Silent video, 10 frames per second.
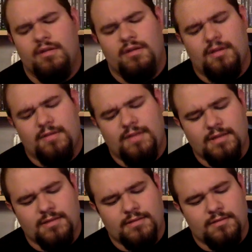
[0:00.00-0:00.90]
I think
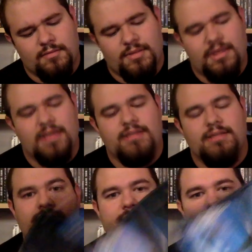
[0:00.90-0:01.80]
it's complete. Yes, it
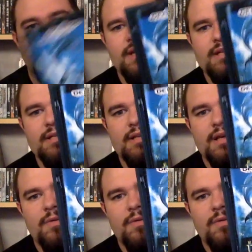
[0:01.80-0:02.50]
is complete.